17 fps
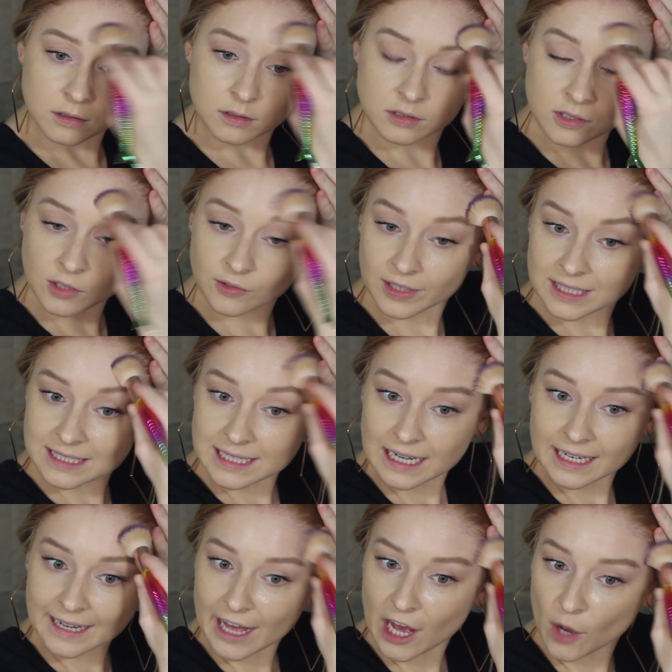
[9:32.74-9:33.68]
So that's
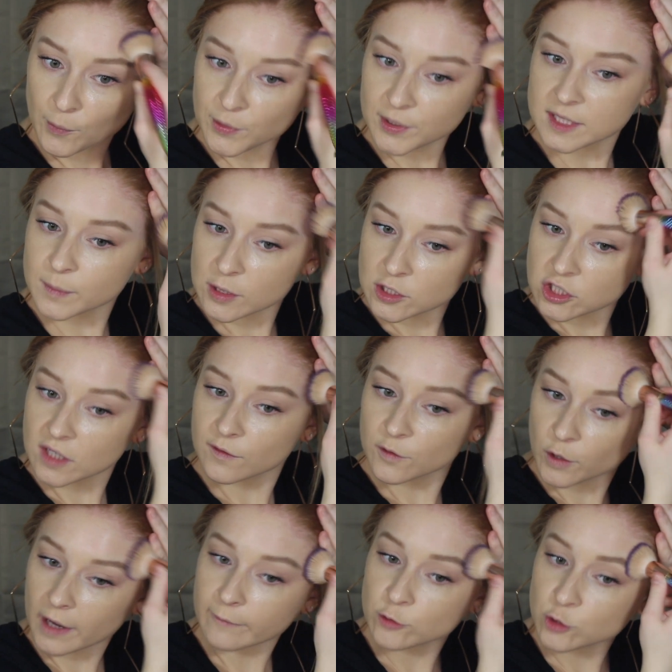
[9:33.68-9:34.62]
not going to help you, especially if
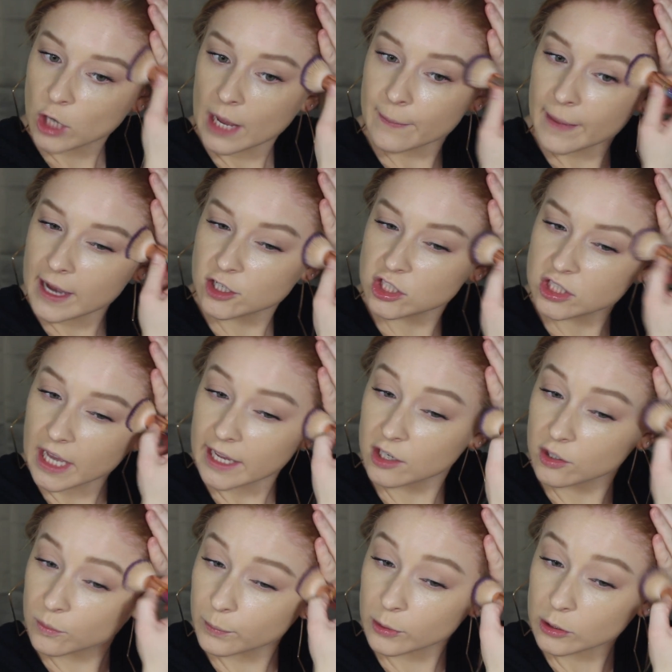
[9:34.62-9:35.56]
you have dry patches. I
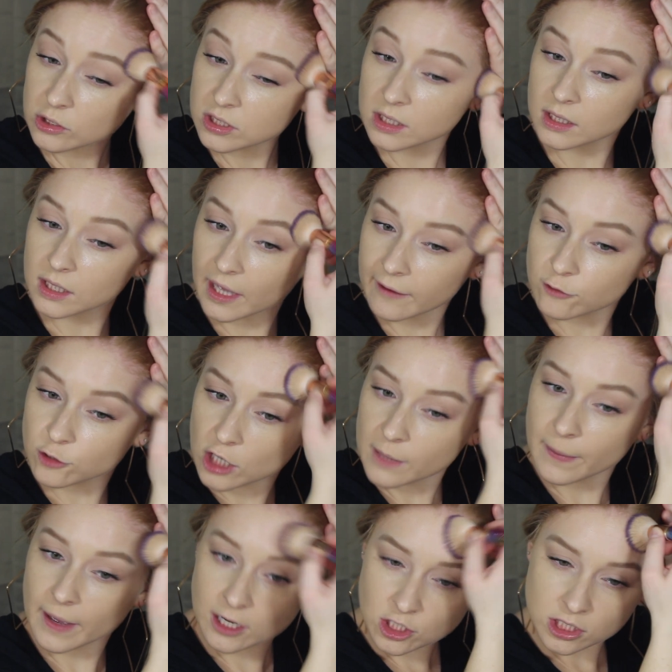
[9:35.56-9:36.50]
don't personally have dry
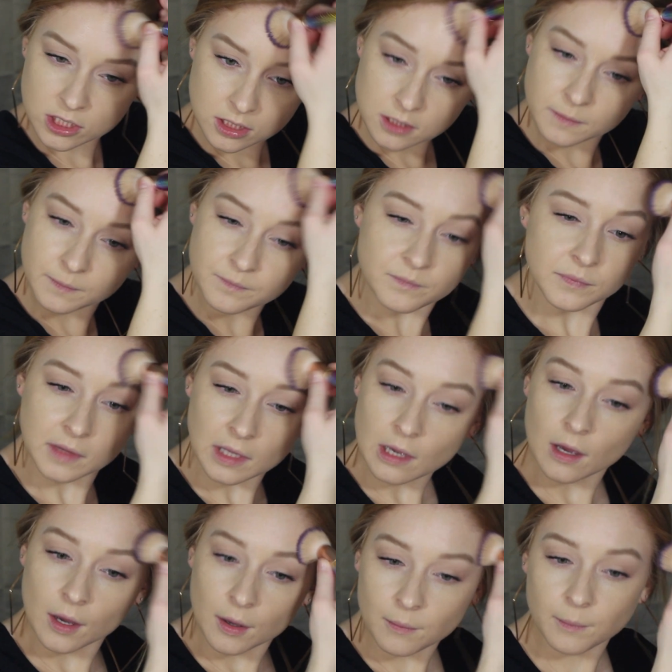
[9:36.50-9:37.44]
patches,
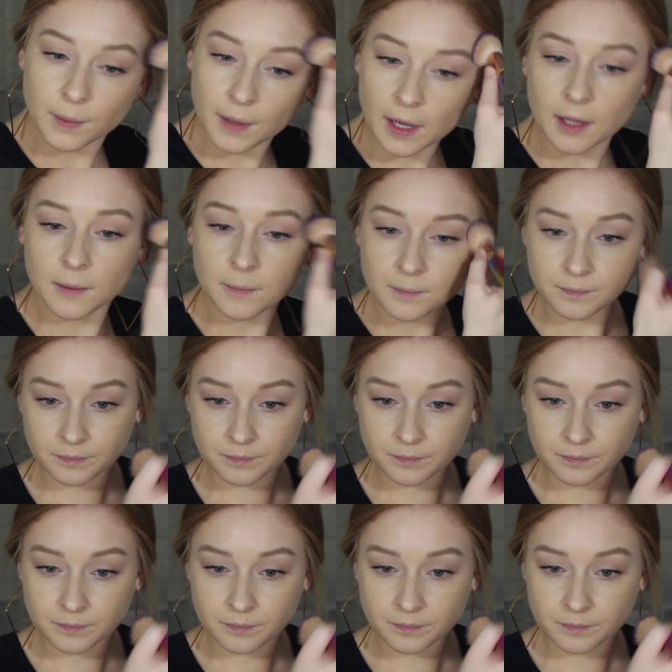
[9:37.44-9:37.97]
but